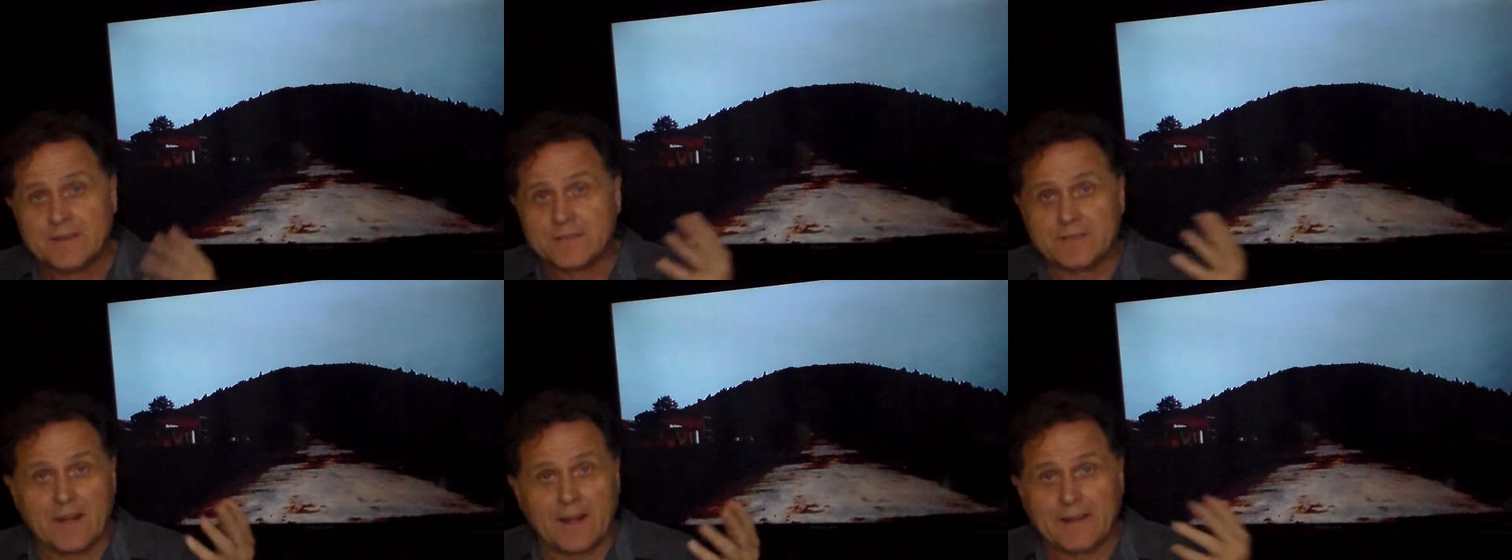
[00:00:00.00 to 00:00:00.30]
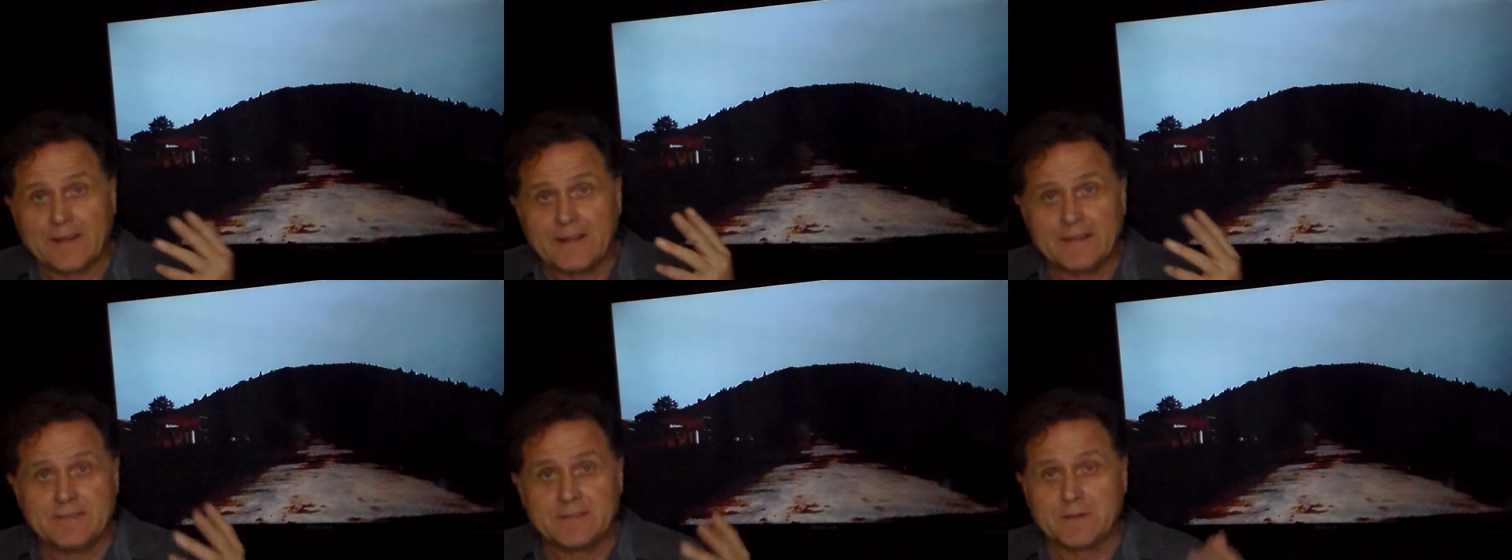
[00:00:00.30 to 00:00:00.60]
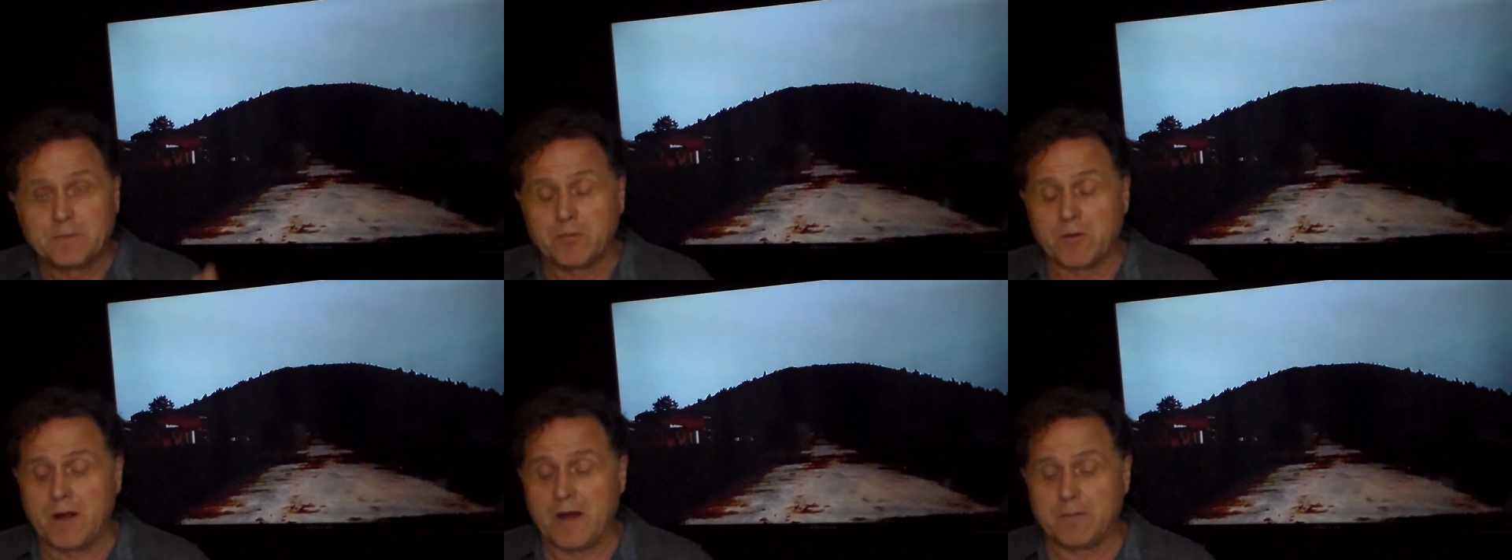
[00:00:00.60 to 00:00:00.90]
It's not
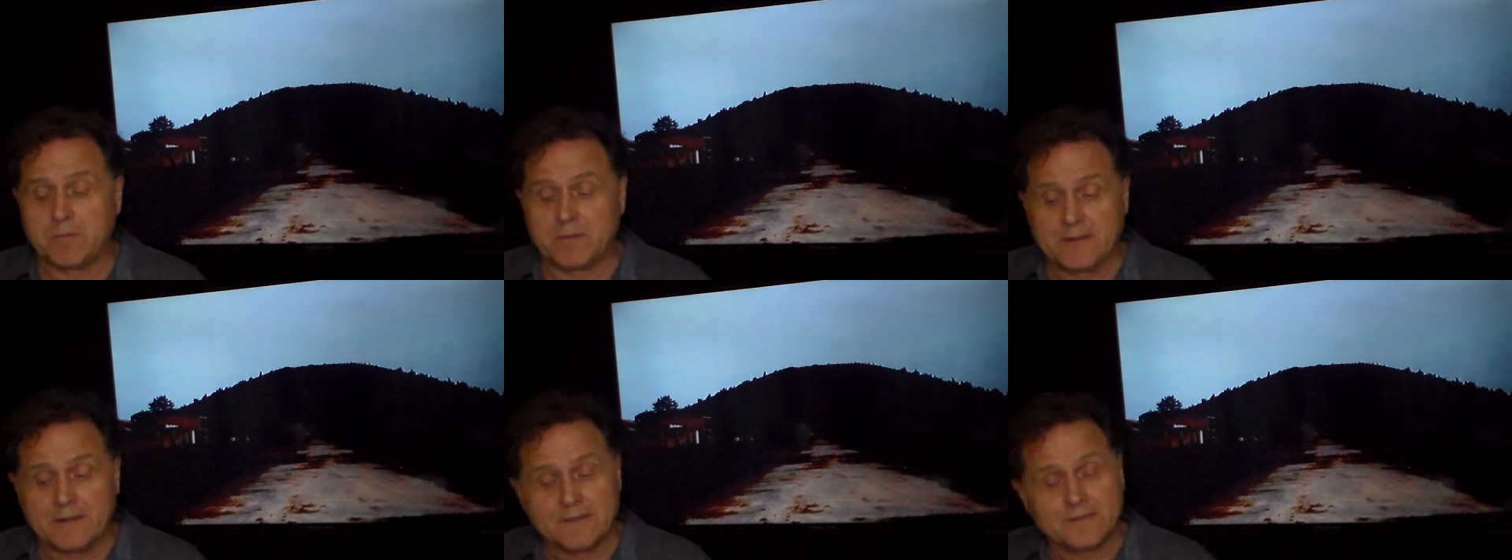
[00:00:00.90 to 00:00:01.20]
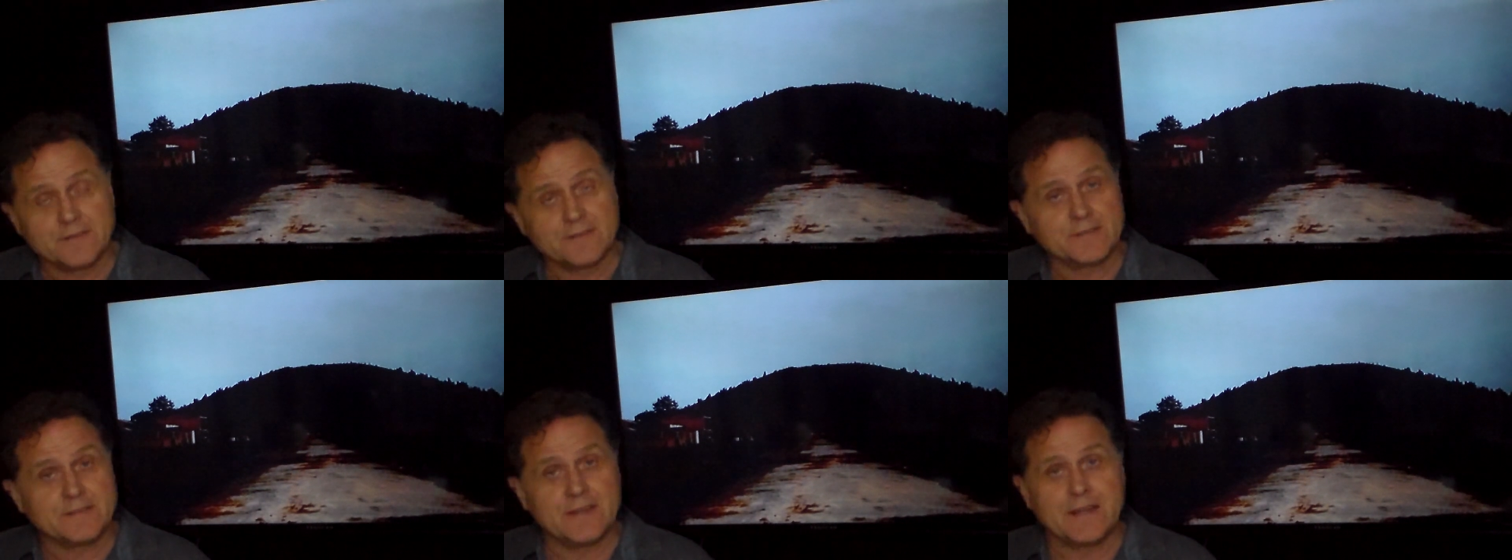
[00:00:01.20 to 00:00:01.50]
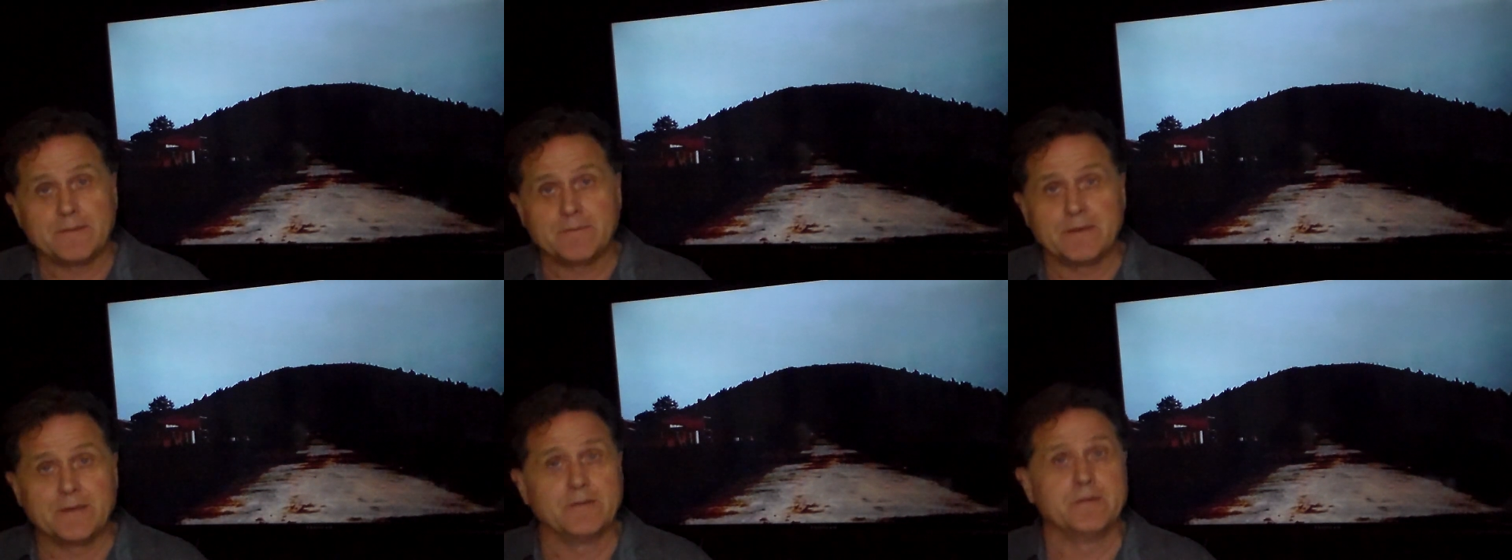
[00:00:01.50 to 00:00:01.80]
lensing properly. It's the same